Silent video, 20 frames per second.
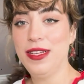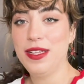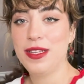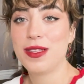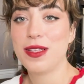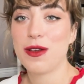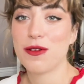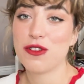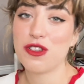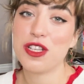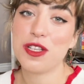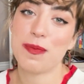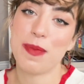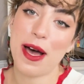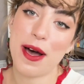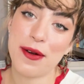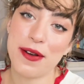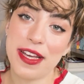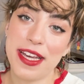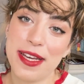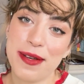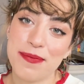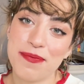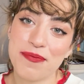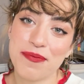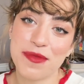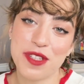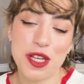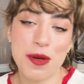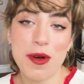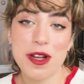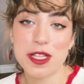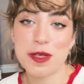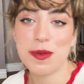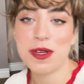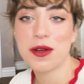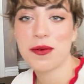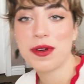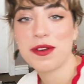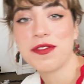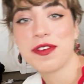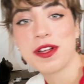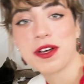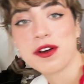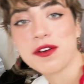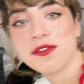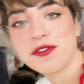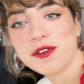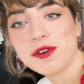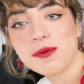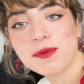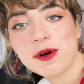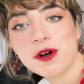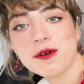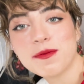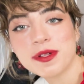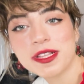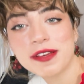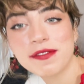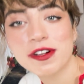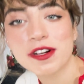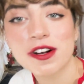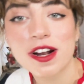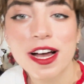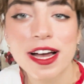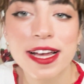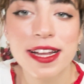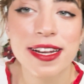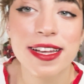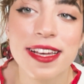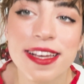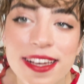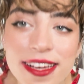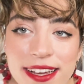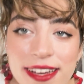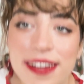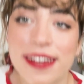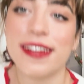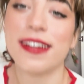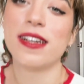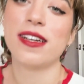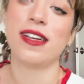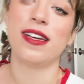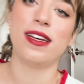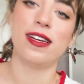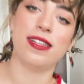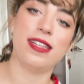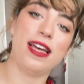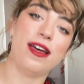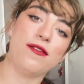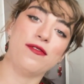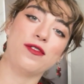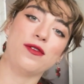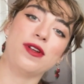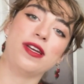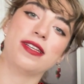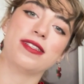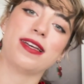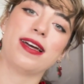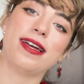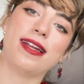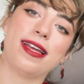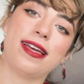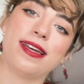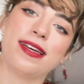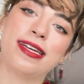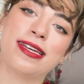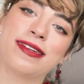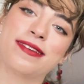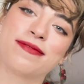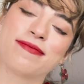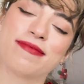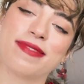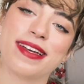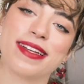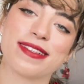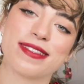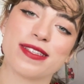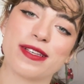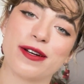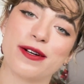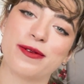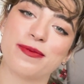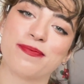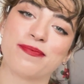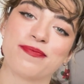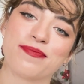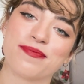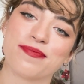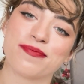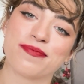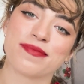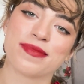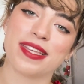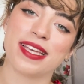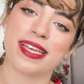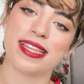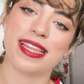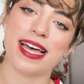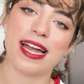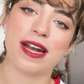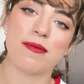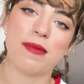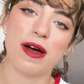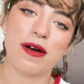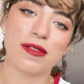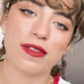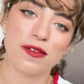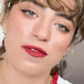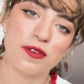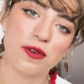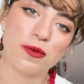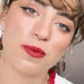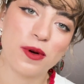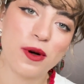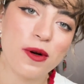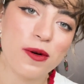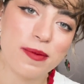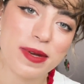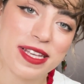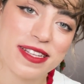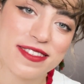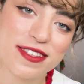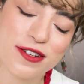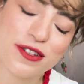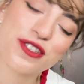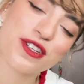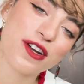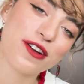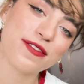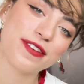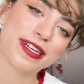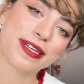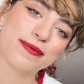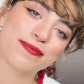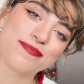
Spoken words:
No, she's pouty. She wants me to refill her food bowl. Believe it or not, they have food anxiety. And so that amount in the food bowl means they're starving.